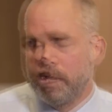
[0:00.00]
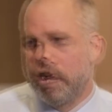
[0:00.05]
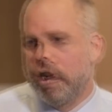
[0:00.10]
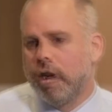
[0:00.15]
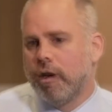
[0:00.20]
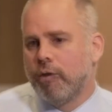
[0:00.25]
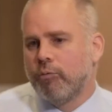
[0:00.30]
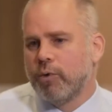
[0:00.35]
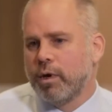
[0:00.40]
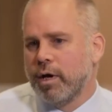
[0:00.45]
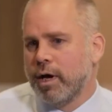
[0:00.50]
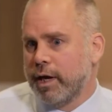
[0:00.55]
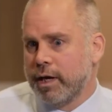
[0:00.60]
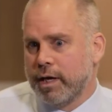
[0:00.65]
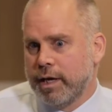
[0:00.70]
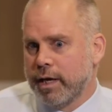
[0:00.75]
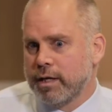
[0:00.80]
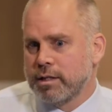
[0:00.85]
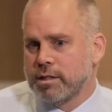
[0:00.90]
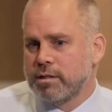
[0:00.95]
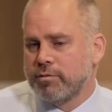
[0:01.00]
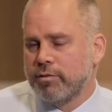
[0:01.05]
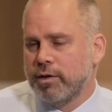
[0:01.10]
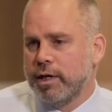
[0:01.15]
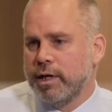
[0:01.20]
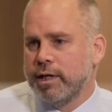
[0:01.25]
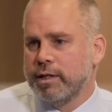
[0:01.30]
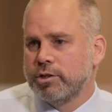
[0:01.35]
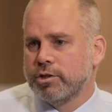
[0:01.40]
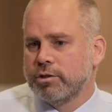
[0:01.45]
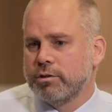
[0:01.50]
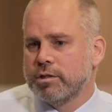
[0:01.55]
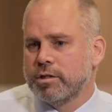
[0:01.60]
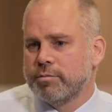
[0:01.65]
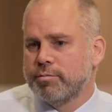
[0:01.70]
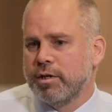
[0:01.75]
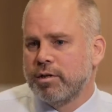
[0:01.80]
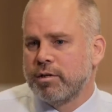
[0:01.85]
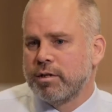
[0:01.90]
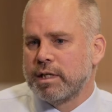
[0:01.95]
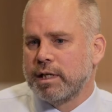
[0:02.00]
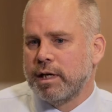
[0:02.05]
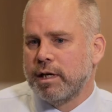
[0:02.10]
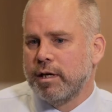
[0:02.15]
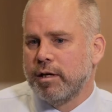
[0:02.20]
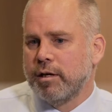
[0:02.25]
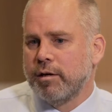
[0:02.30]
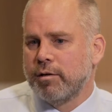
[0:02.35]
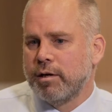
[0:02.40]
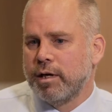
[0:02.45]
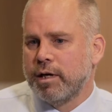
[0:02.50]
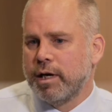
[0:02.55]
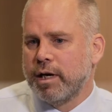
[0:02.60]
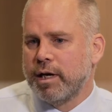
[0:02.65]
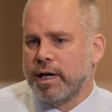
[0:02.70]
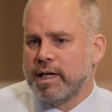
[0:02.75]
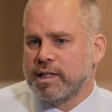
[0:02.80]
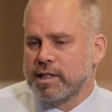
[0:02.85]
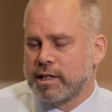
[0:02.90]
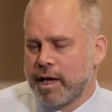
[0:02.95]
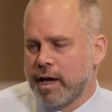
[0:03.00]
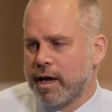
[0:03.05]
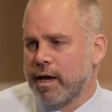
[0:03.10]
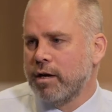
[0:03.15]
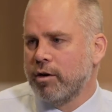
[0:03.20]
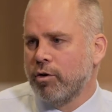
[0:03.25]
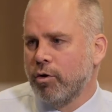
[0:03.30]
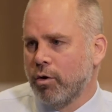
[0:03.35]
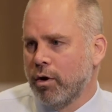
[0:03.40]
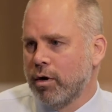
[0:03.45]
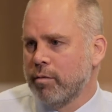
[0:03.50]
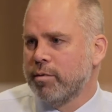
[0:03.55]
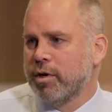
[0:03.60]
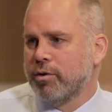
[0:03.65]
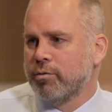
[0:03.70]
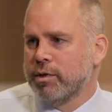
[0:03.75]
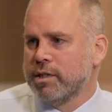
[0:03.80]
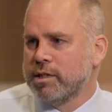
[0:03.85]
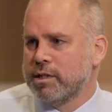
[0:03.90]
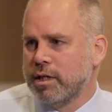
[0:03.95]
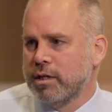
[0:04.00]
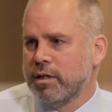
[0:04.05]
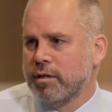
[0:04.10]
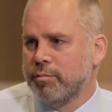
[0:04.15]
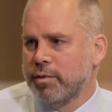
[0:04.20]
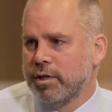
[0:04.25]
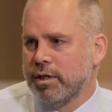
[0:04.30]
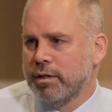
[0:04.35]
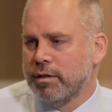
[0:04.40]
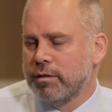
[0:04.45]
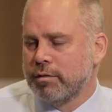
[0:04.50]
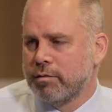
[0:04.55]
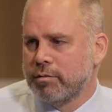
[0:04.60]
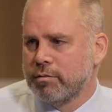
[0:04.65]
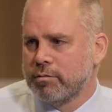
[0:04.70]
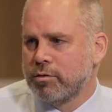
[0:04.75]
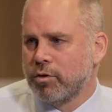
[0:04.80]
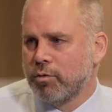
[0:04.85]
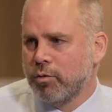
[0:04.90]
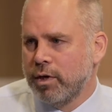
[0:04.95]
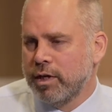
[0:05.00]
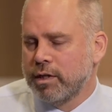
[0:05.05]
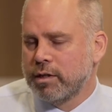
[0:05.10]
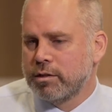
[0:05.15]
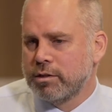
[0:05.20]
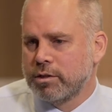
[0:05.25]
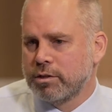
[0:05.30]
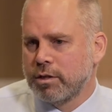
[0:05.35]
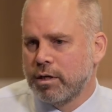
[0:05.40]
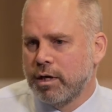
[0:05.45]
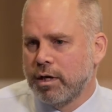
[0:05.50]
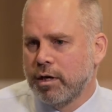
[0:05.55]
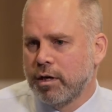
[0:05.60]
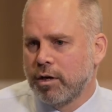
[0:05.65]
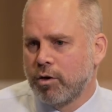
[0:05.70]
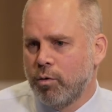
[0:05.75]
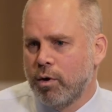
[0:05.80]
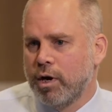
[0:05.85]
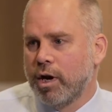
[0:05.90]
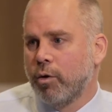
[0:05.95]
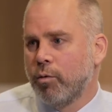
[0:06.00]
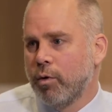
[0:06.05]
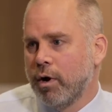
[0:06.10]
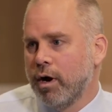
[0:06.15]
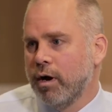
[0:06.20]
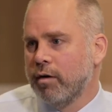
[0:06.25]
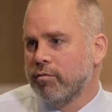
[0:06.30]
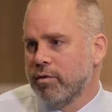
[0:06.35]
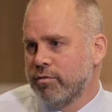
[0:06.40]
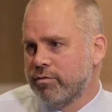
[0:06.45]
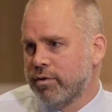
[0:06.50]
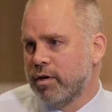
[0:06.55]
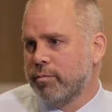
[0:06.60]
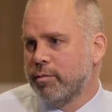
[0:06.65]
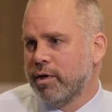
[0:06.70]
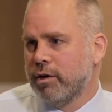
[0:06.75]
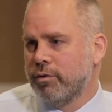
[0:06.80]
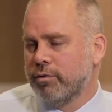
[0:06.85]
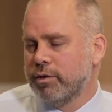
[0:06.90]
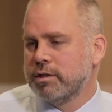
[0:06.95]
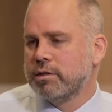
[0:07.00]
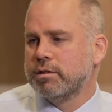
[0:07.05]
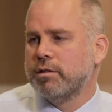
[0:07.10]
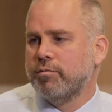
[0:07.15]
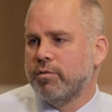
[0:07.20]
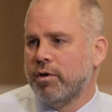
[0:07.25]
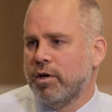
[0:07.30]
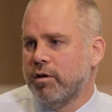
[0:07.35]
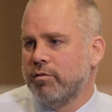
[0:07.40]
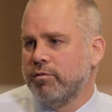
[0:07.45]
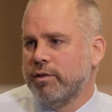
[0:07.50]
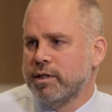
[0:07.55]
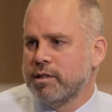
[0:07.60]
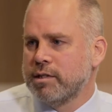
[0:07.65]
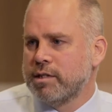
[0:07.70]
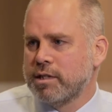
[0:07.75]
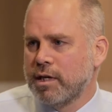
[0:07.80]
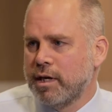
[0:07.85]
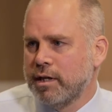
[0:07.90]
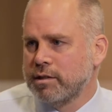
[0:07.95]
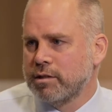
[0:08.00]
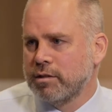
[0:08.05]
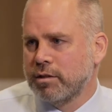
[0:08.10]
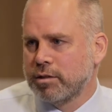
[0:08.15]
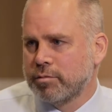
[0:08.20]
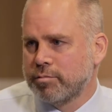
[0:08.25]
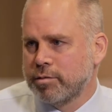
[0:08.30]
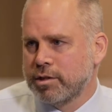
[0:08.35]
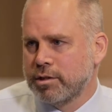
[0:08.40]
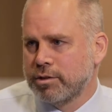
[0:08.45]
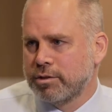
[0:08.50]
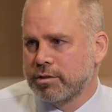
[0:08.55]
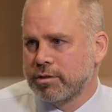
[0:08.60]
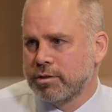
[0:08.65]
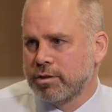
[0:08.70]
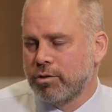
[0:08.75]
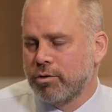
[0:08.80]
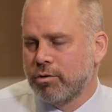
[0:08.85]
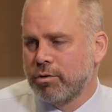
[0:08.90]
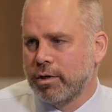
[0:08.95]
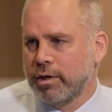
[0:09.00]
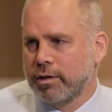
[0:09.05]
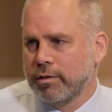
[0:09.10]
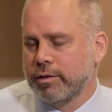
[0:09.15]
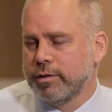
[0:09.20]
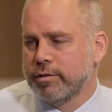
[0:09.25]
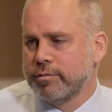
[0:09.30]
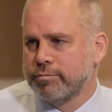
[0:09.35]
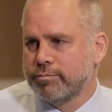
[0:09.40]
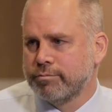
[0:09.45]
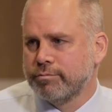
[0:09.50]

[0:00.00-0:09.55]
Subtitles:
We're not against financials, but as a category, but we tend to be quite aware of the fundamental risks involved and size those positions accordingly.